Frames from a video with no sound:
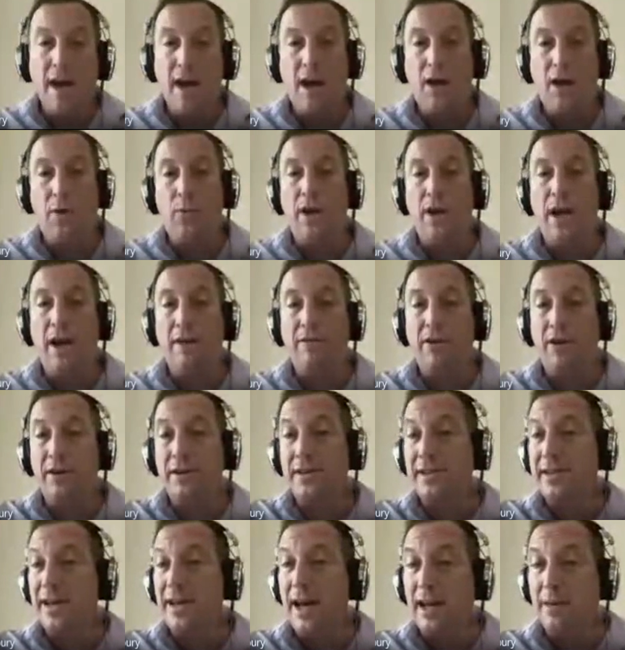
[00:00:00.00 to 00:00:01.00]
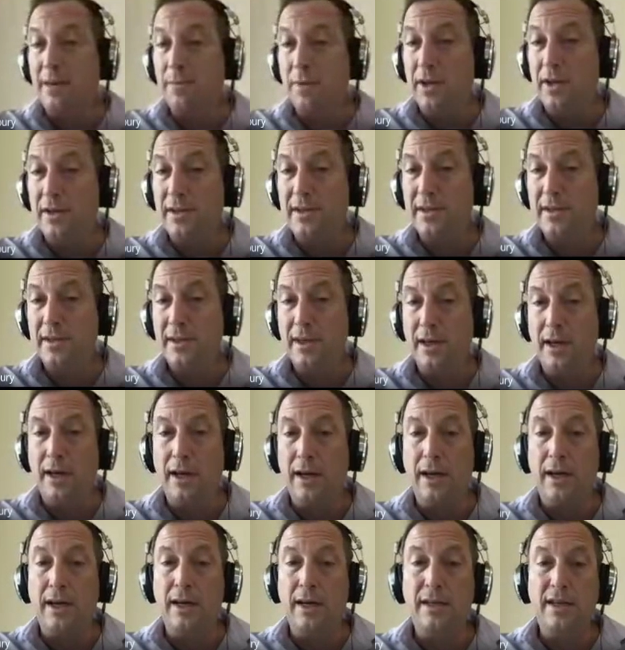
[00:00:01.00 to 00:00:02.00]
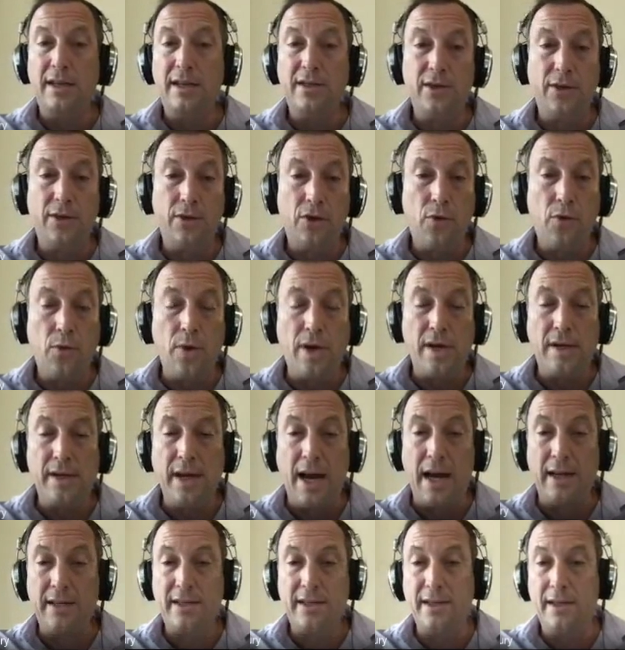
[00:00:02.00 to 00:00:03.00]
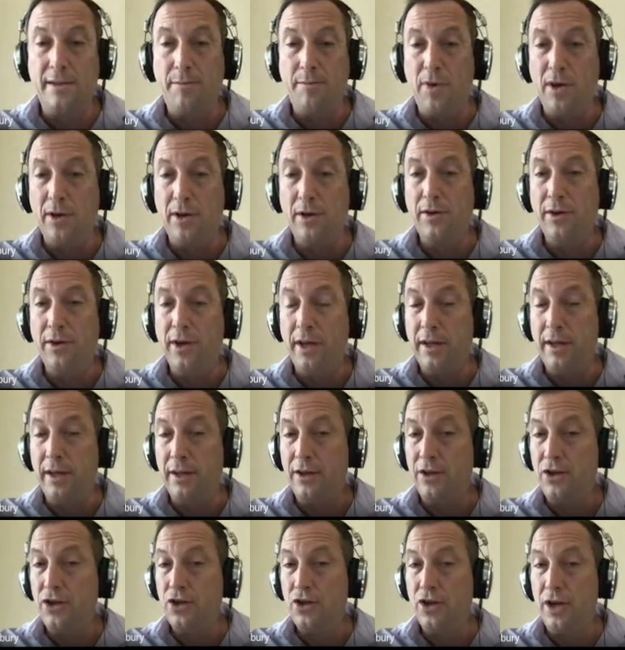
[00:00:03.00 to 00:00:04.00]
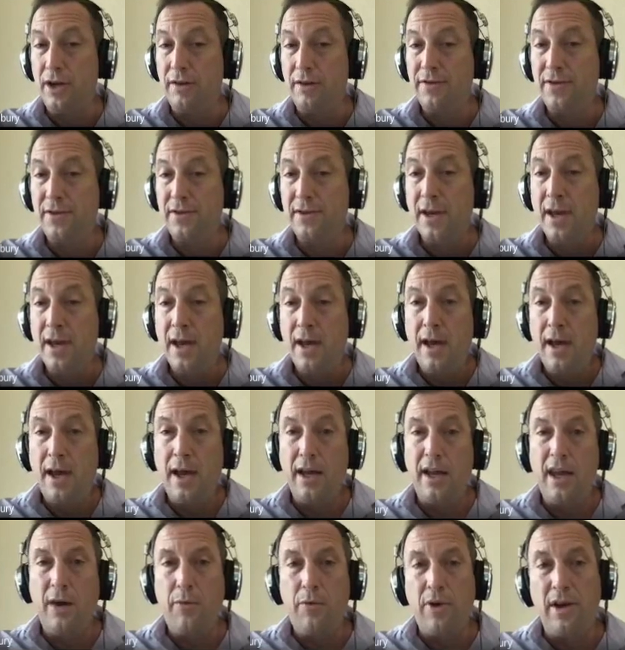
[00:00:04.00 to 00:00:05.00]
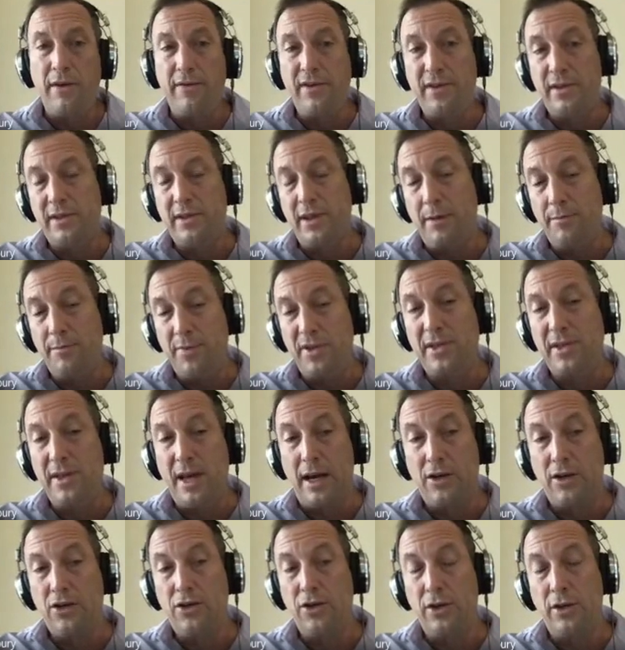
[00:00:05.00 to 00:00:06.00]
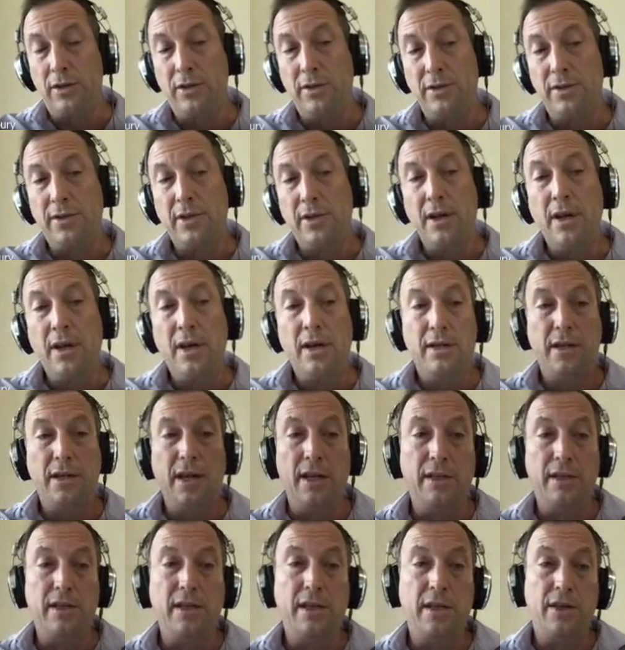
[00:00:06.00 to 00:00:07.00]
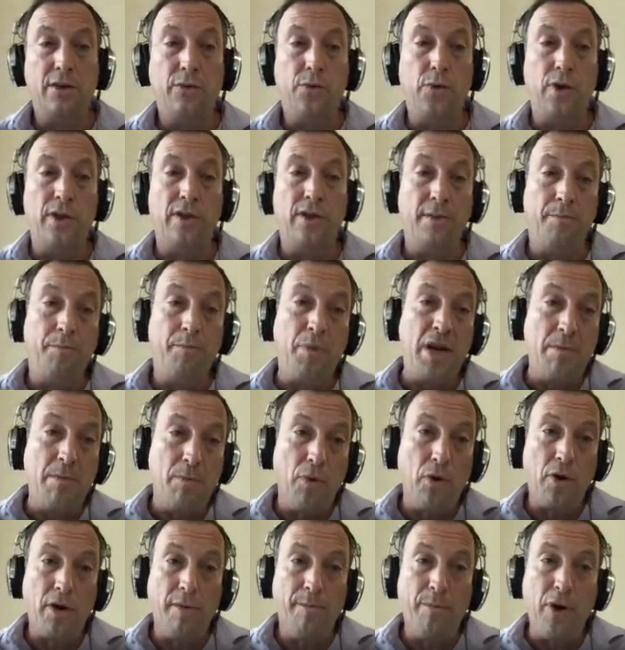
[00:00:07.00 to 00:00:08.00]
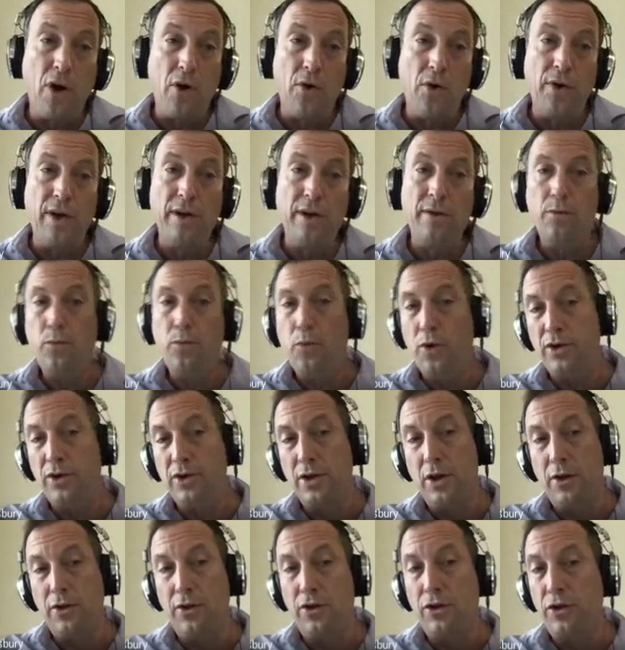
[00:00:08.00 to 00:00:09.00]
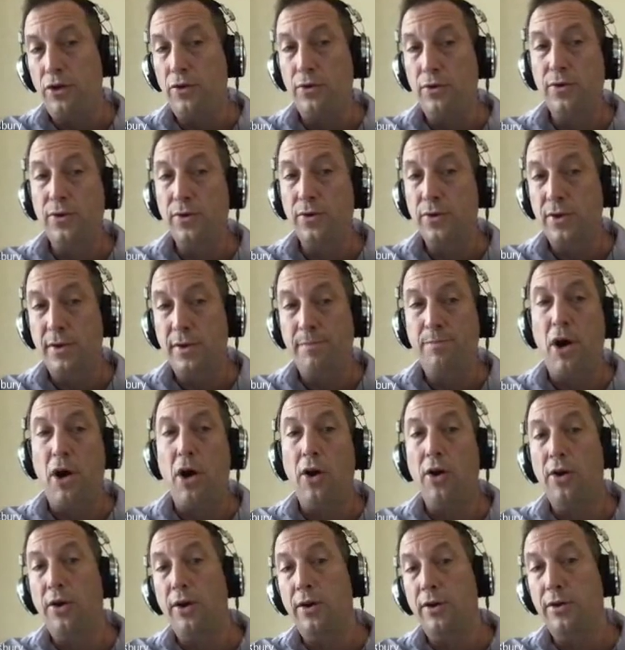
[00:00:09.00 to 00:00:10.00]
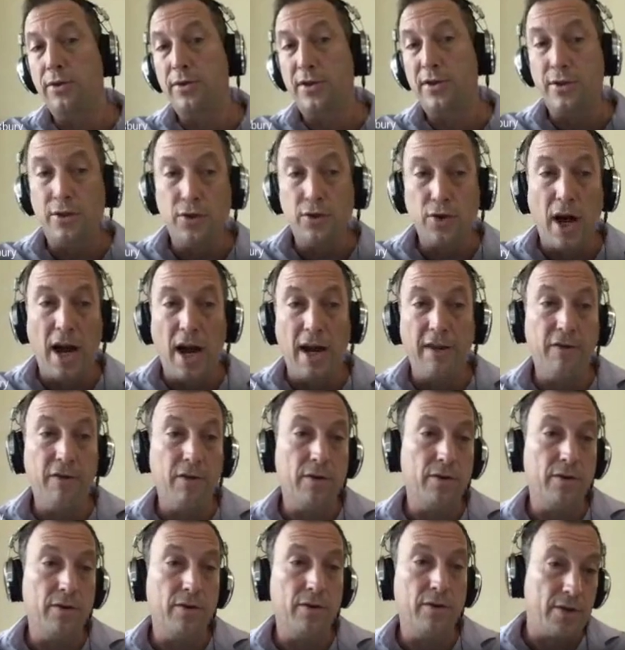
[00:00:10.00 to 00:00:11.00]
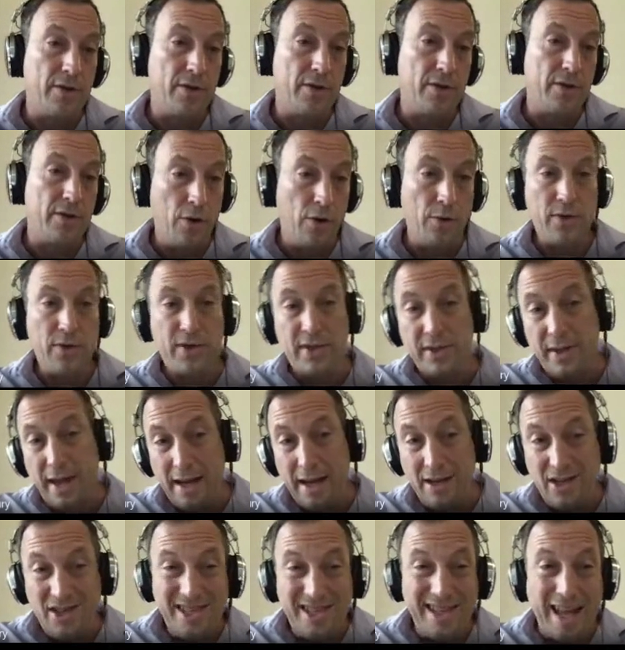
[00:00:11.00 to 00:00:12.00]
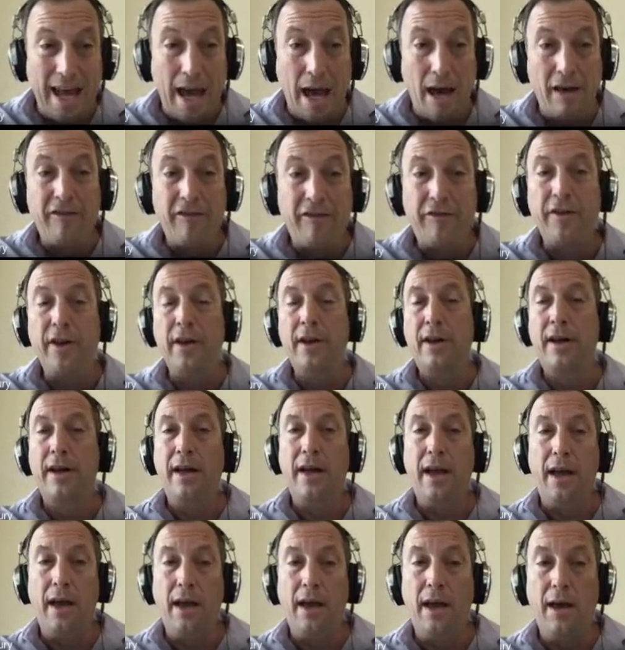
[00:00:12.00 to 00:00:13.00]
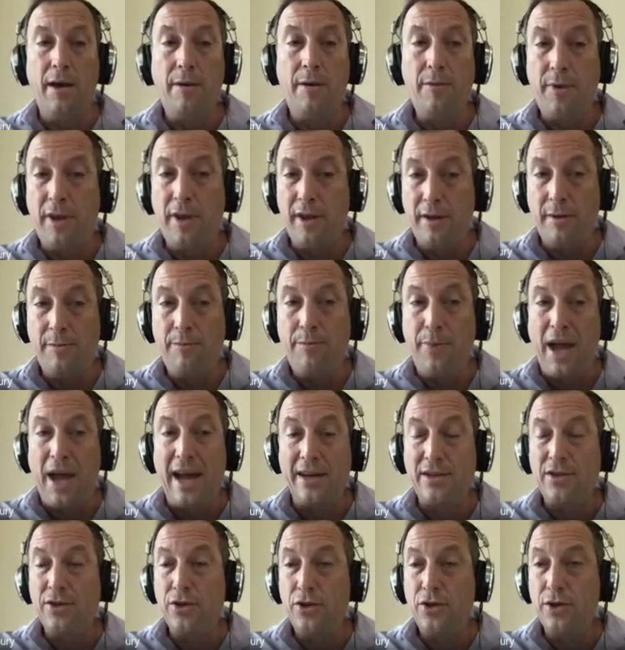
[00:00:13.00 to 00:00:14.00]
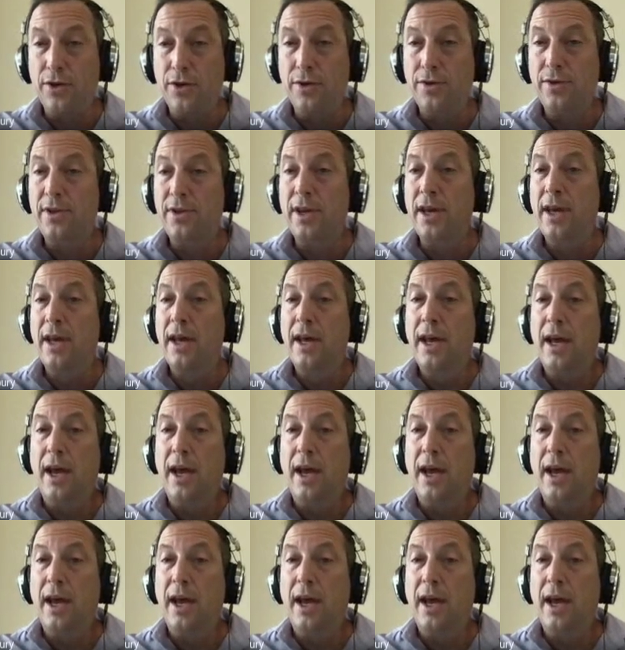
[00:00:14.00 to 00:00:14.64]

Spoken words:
we have our assignments, and these are the green dots in the middle, and then the shifts. And then we have subsections that deal with the people component, which are the users, the partners, the drivers, the host/staff, and the passengers.